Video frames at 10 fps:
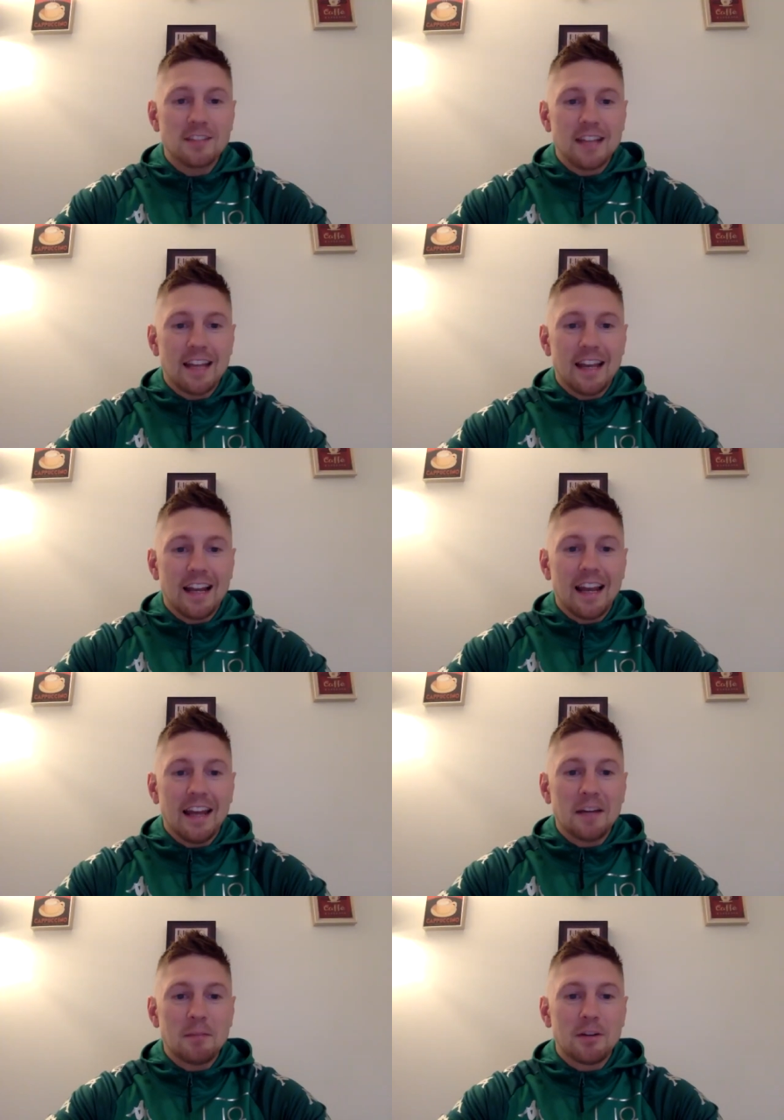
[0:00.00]
I kind of like
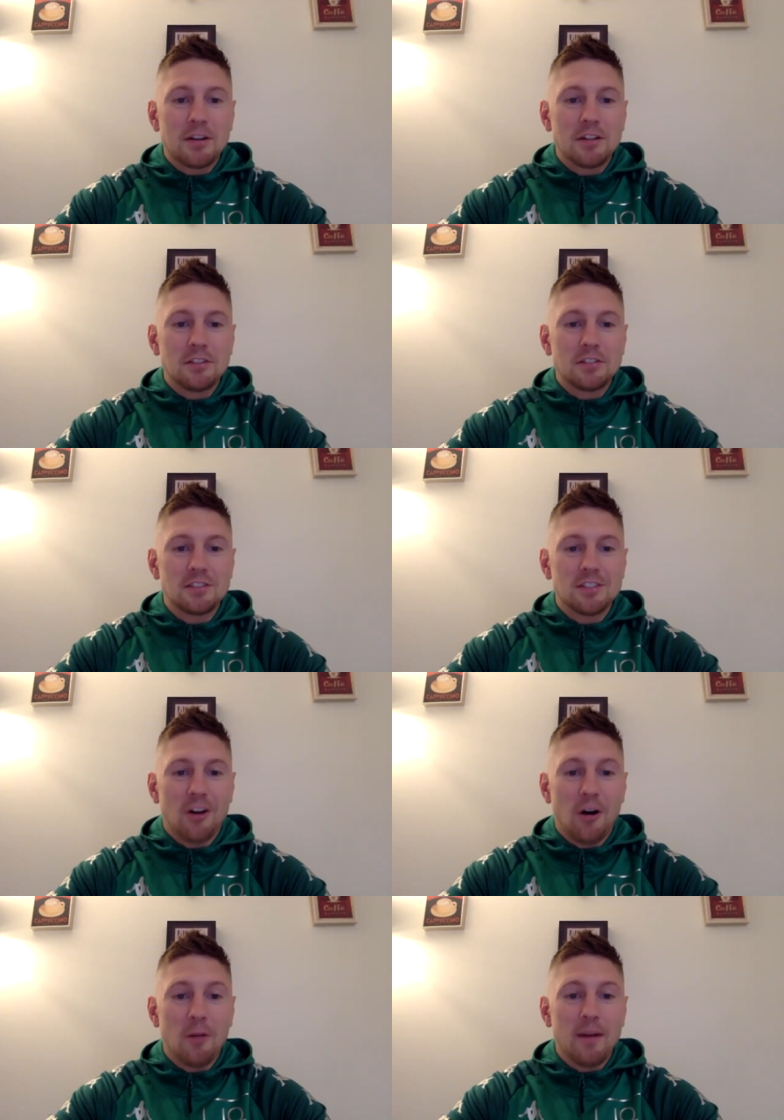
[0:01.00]
it because
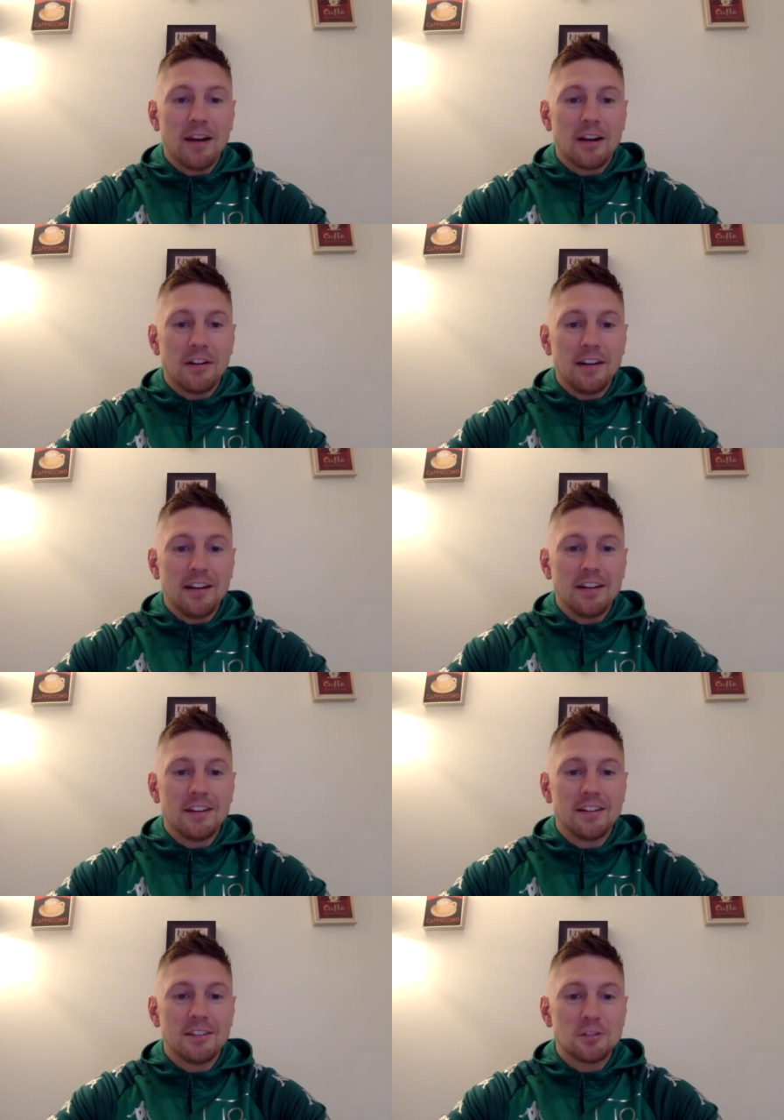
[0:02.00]
all my
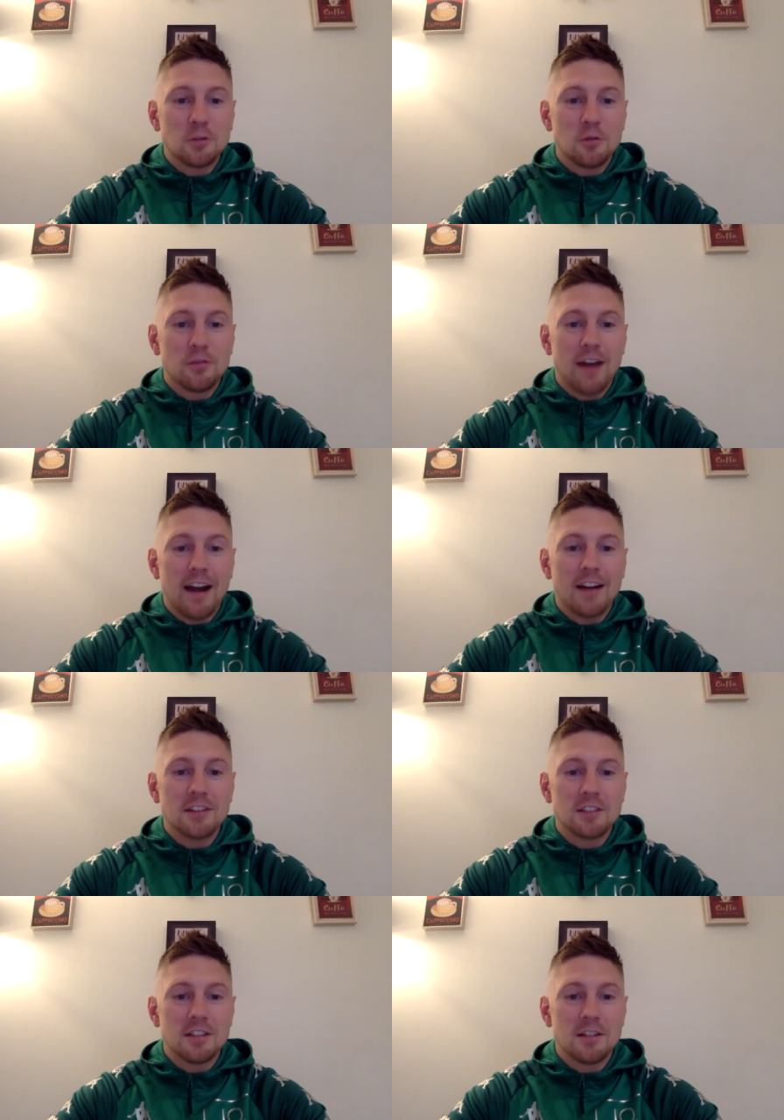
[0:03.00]
career so far
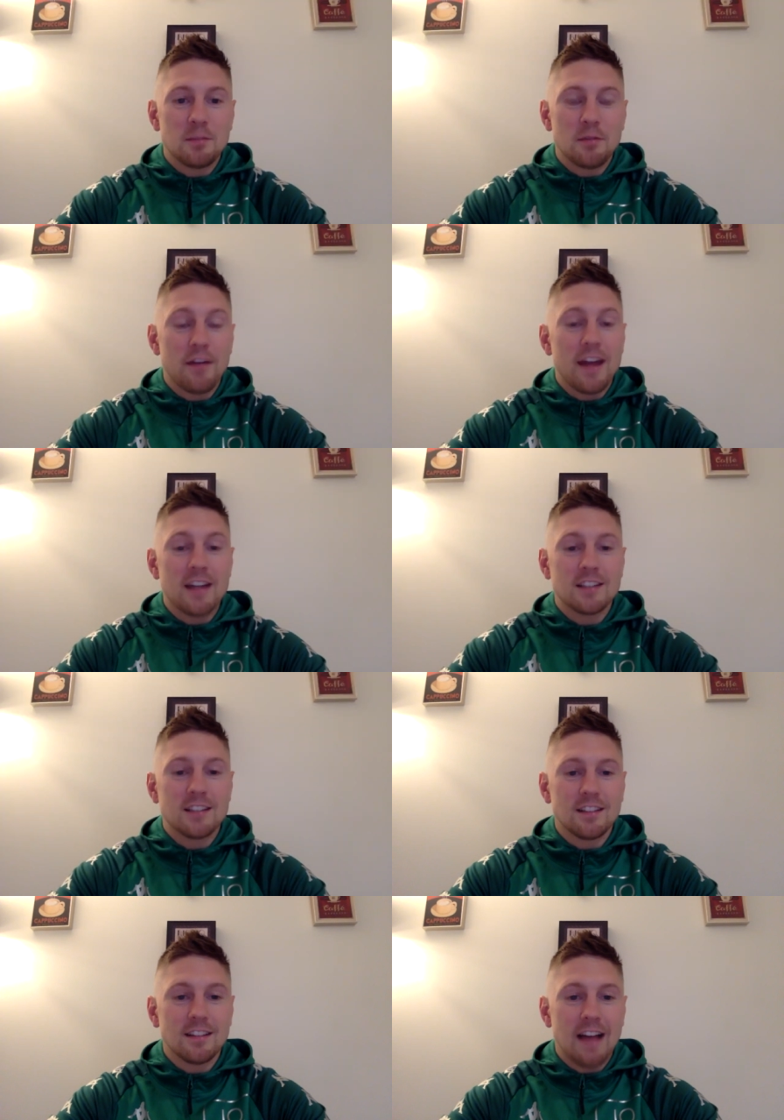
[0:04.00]
as a
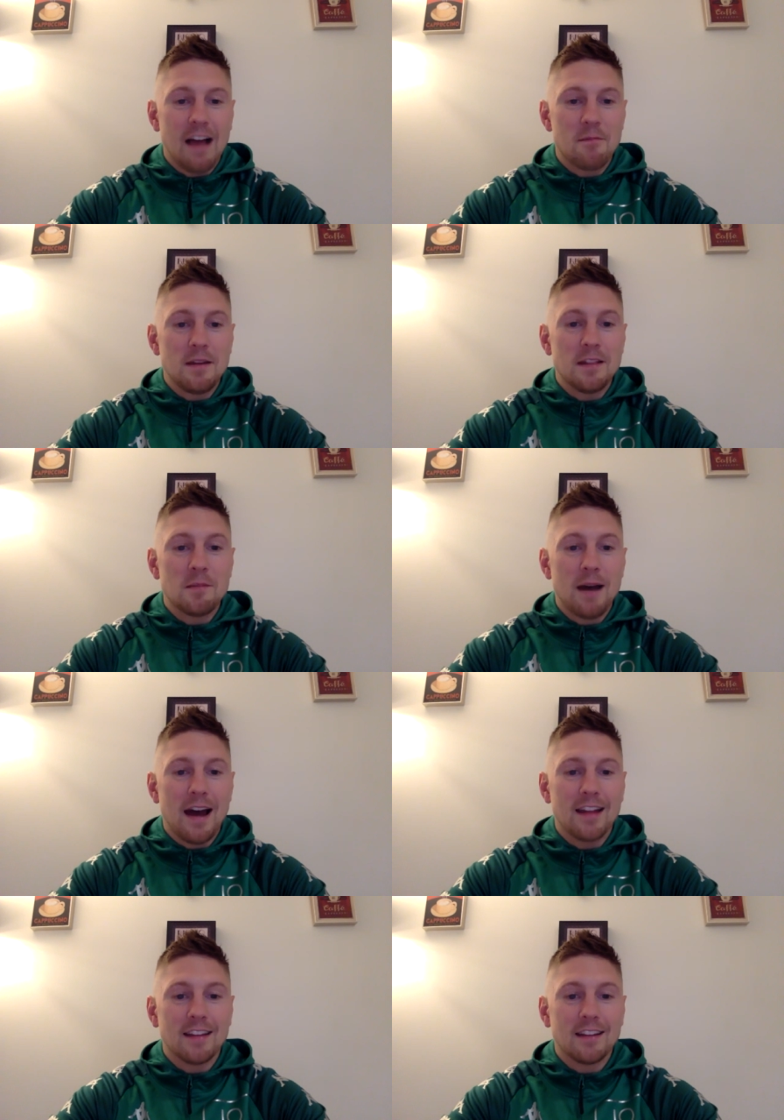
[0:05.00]
professional, I've been the
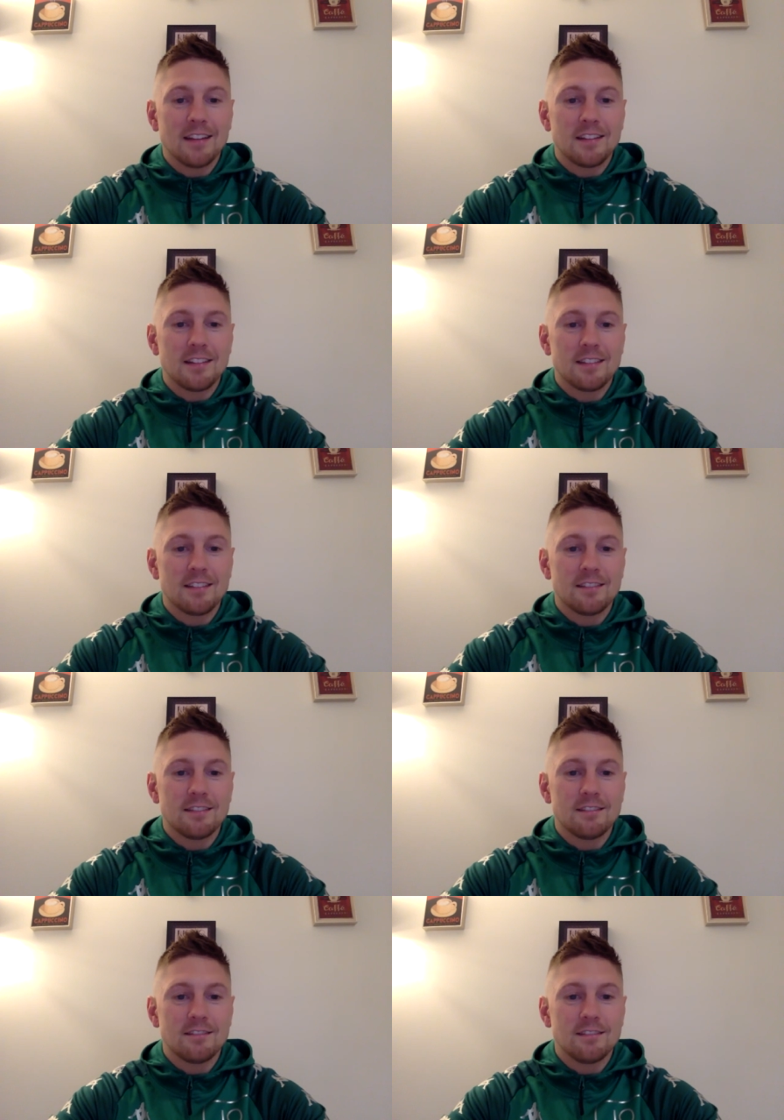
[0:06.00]
man that
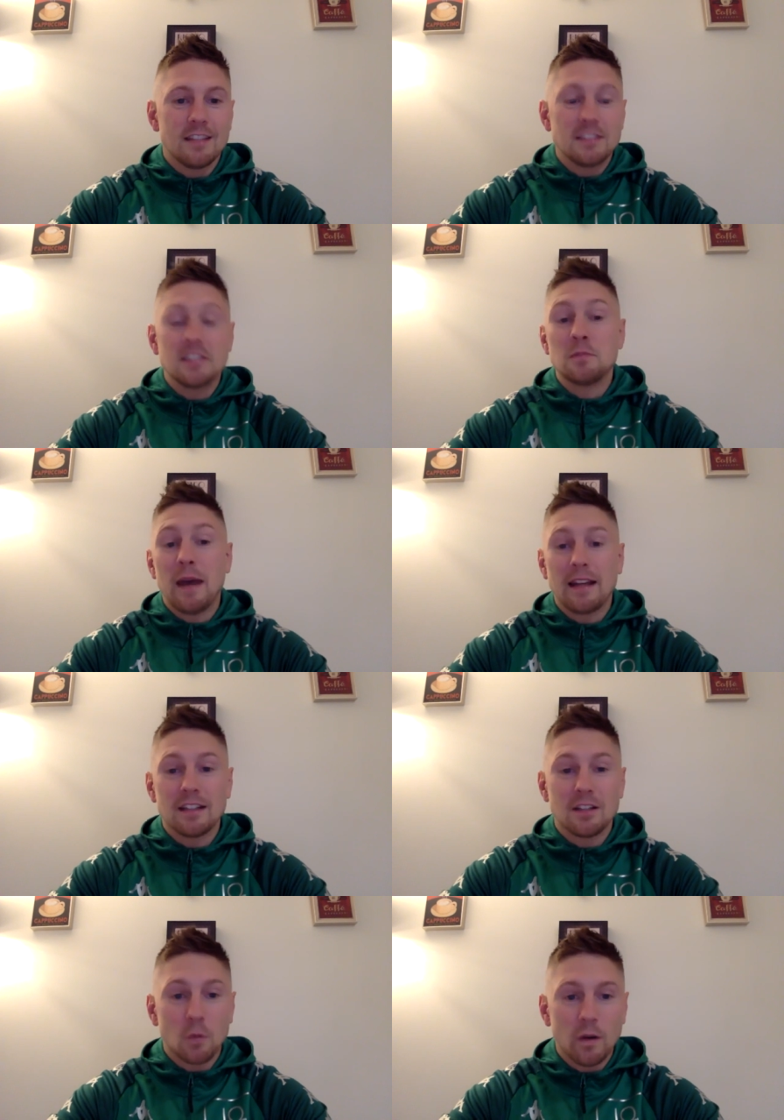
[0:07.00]
is
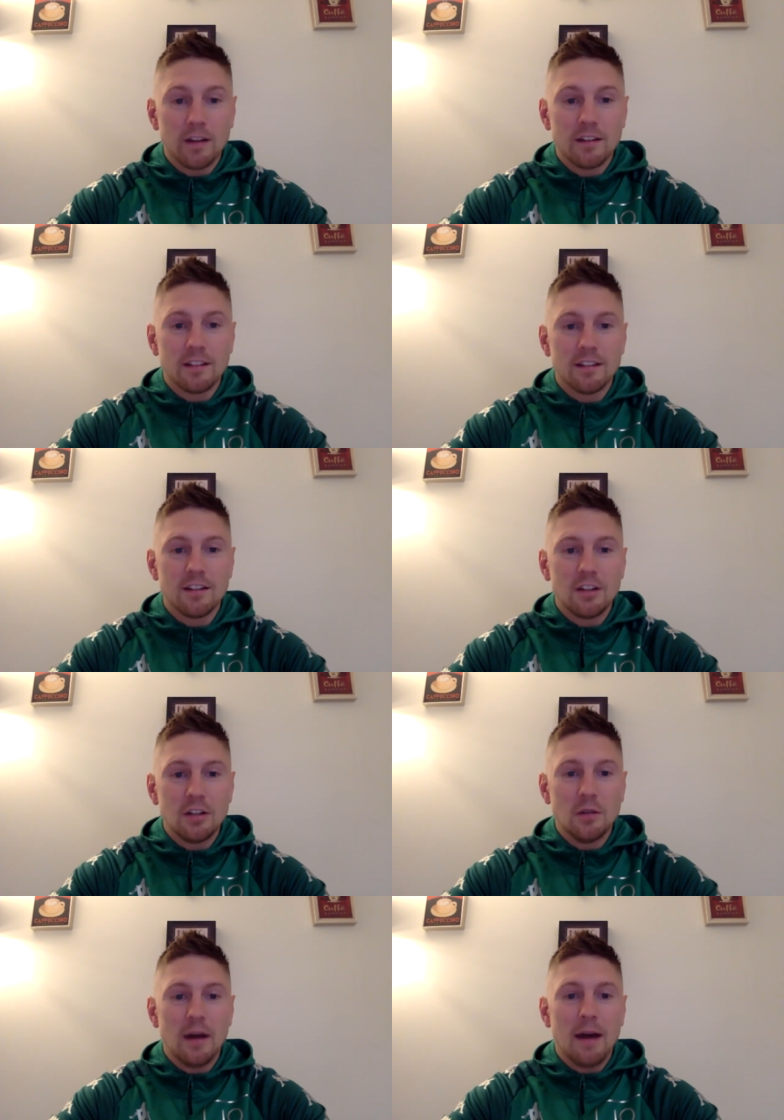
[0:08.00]
expected to win. You
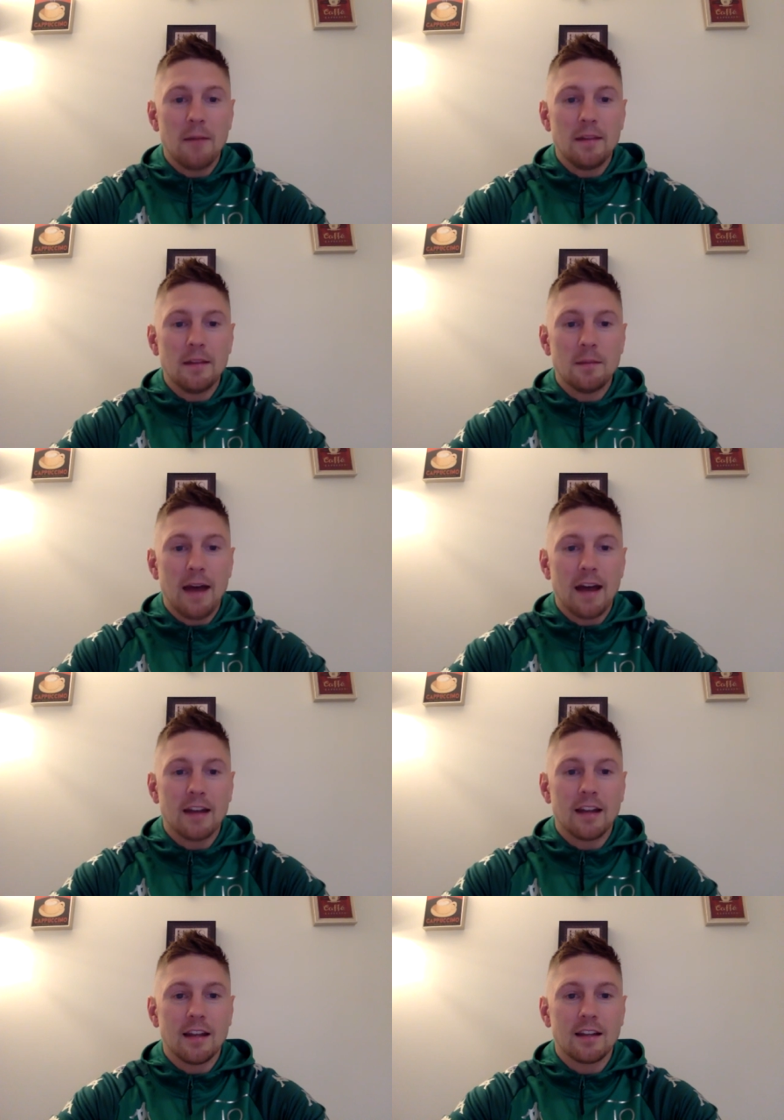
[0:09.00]
know, I've been the
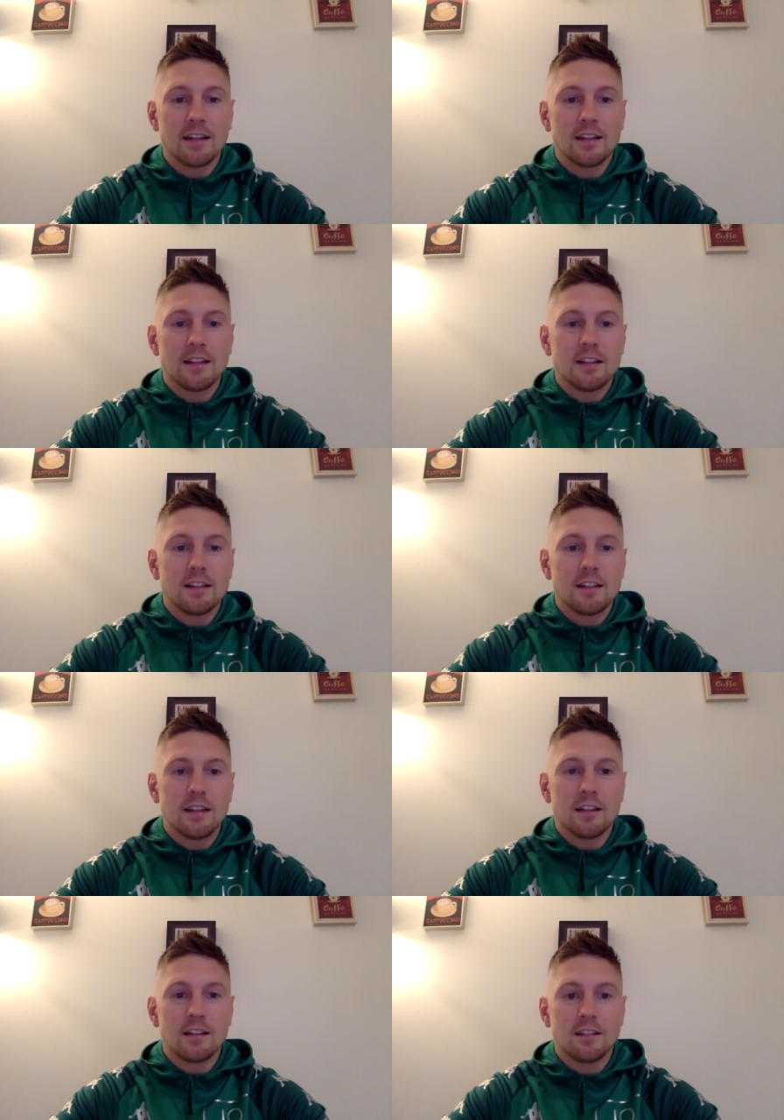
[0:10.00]
man like
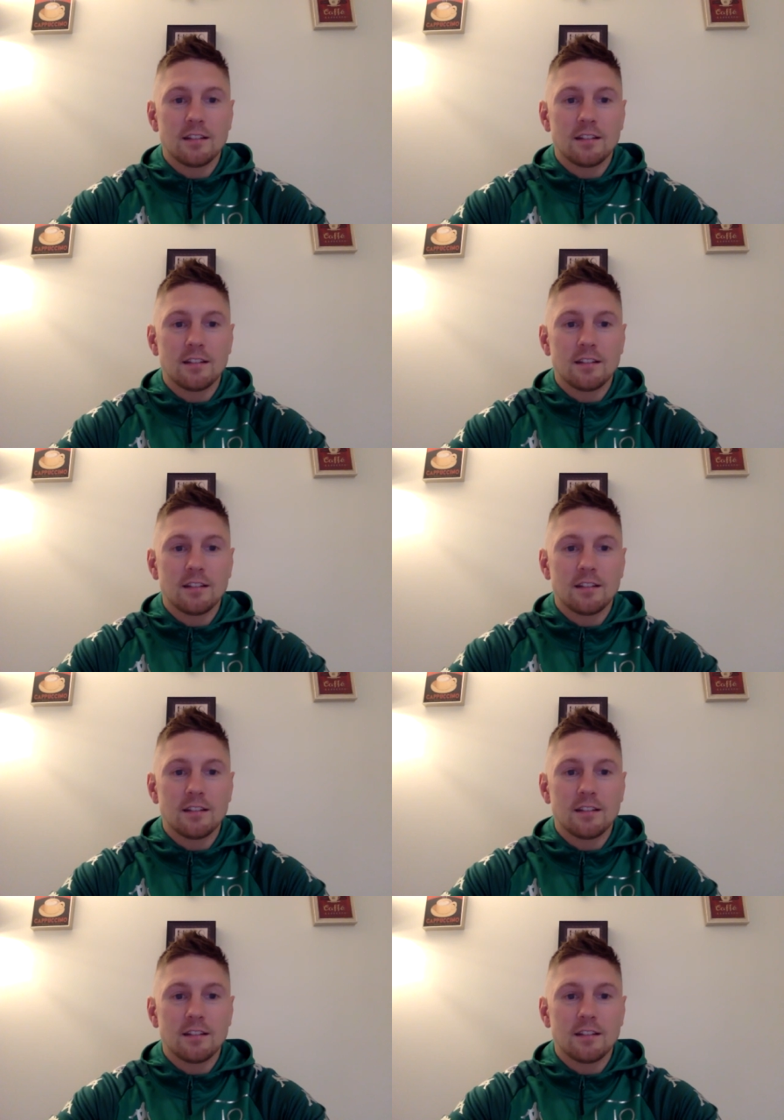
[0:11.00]
that.